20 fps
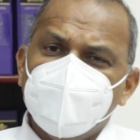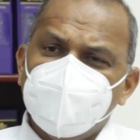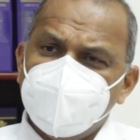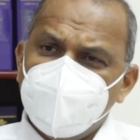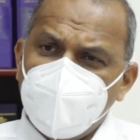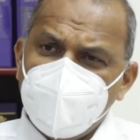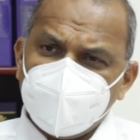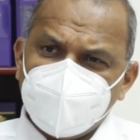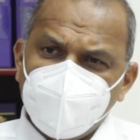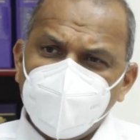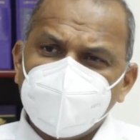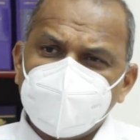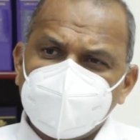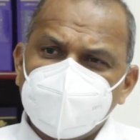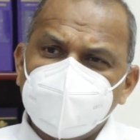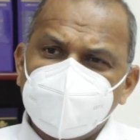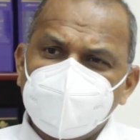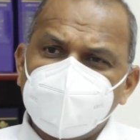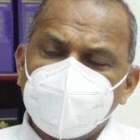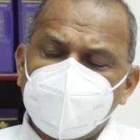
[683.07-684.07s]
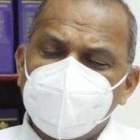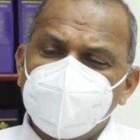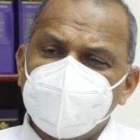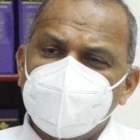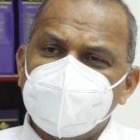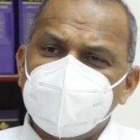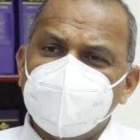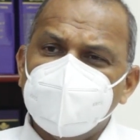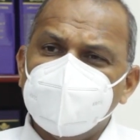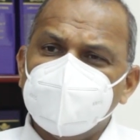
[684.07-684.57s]
diagnostic
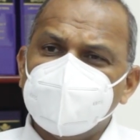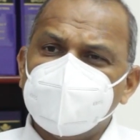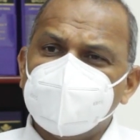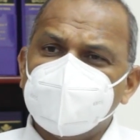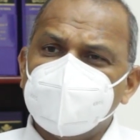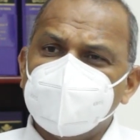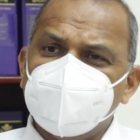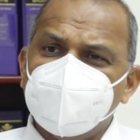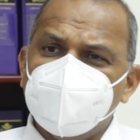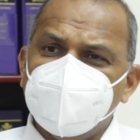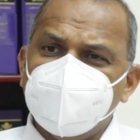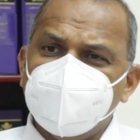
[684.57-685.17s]
services.